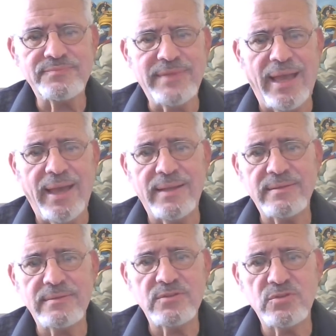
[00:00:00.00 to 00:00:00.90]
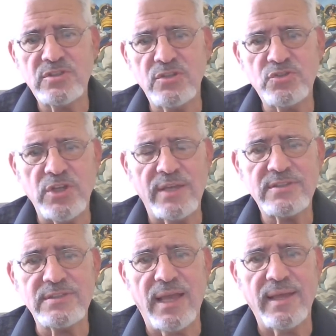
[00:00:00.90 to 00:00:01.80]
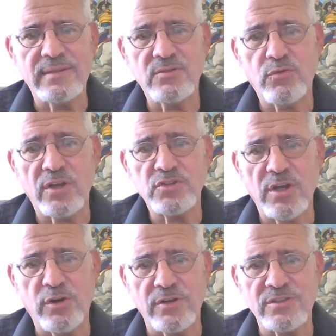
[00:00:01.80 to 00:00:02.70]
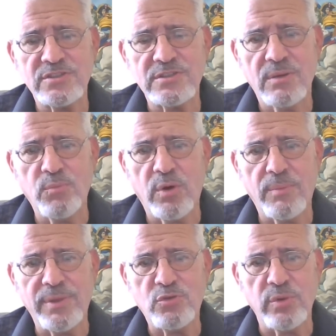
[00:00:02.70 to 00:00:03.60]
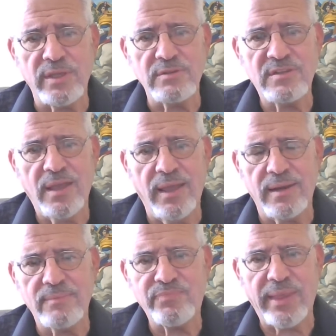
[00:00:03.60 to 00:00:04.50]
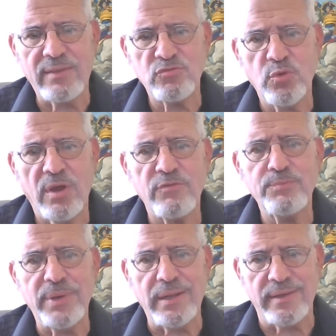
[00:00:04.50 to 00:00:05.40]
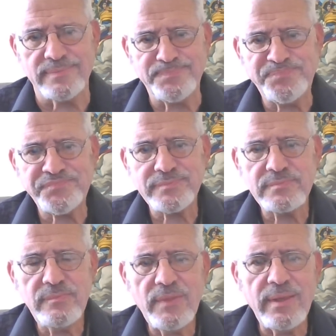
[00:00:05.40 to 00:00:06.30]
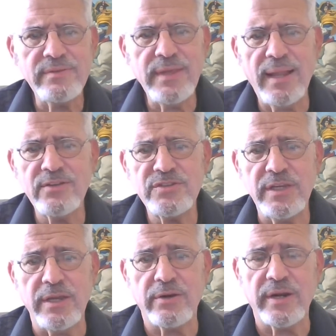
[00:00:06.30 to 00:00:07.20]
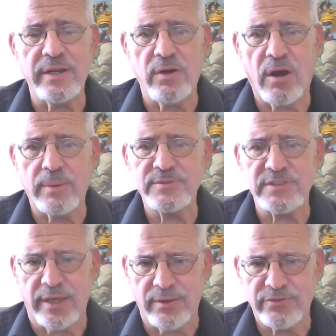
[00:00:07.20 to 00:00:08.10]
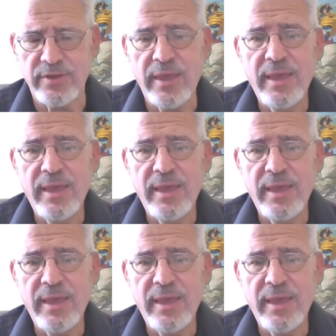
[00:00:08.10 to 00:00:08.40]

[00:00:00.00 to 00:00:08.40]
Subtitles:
That suggests that Russia earns somewhere between $10 and $12 billion a year in arms sales.